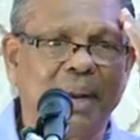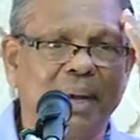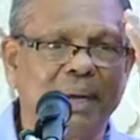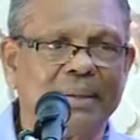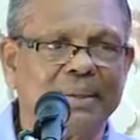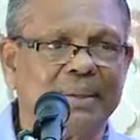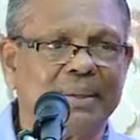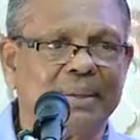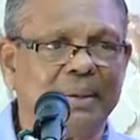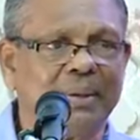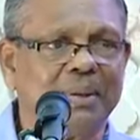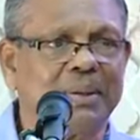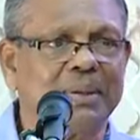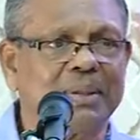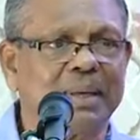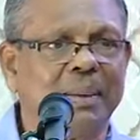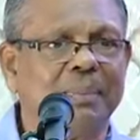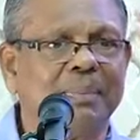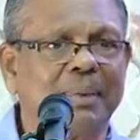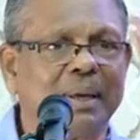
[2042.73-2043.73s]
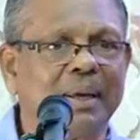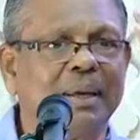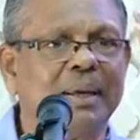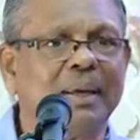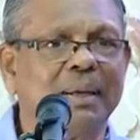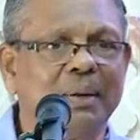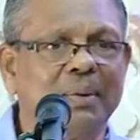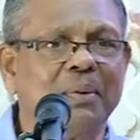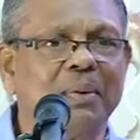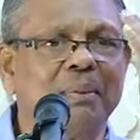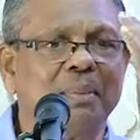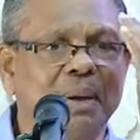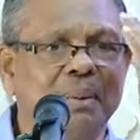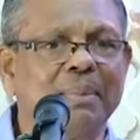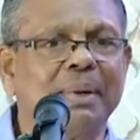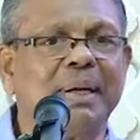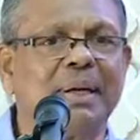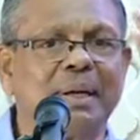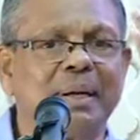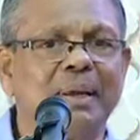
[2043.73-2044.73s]
has, something in your
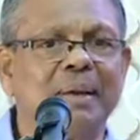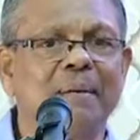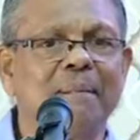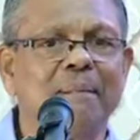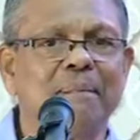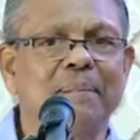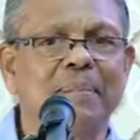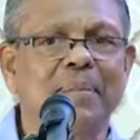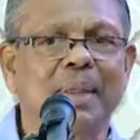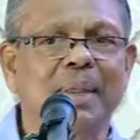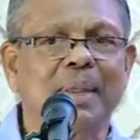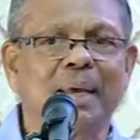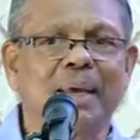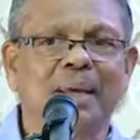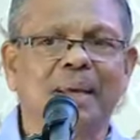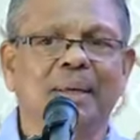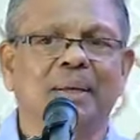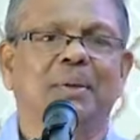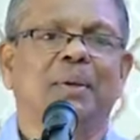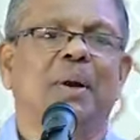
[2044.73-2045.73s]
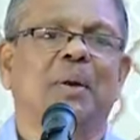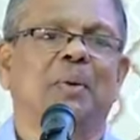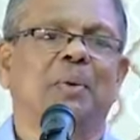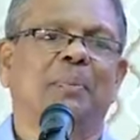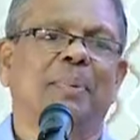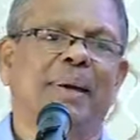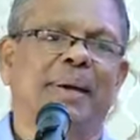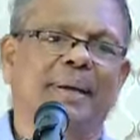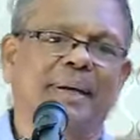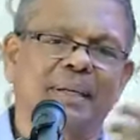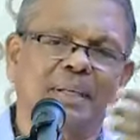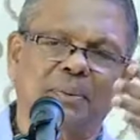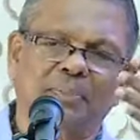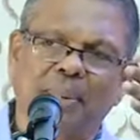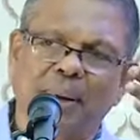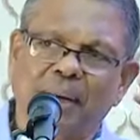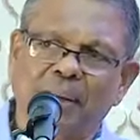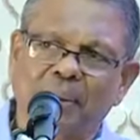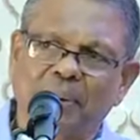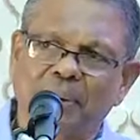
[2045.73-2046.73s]
memory, you have to pay
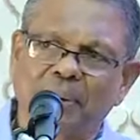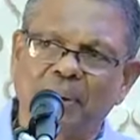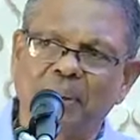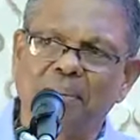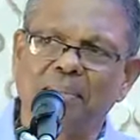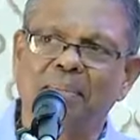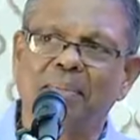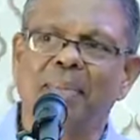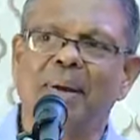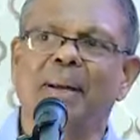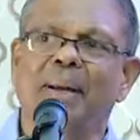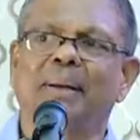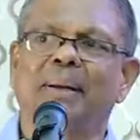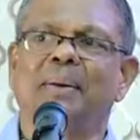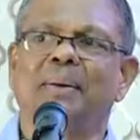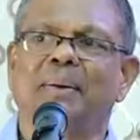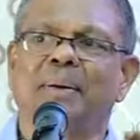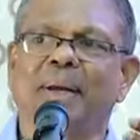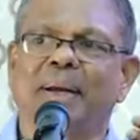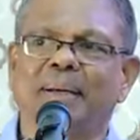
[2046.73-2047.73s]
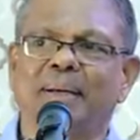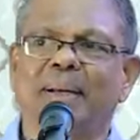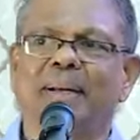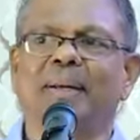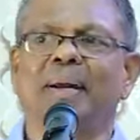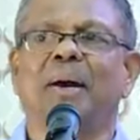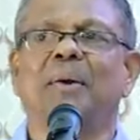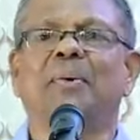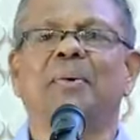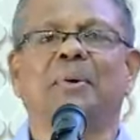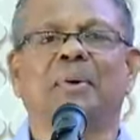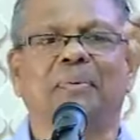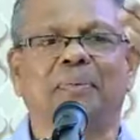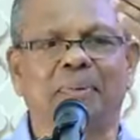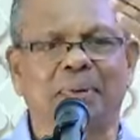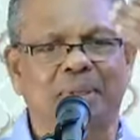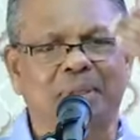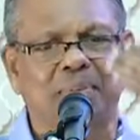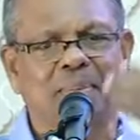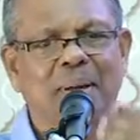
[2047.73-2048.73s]
respect to him and, get it out of
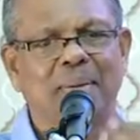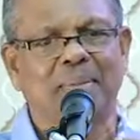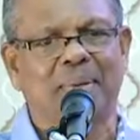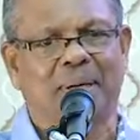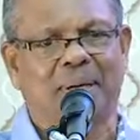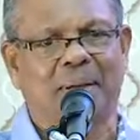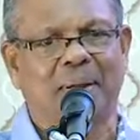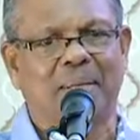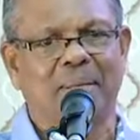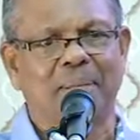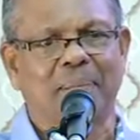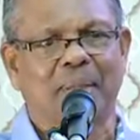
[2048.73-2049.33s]
his memory.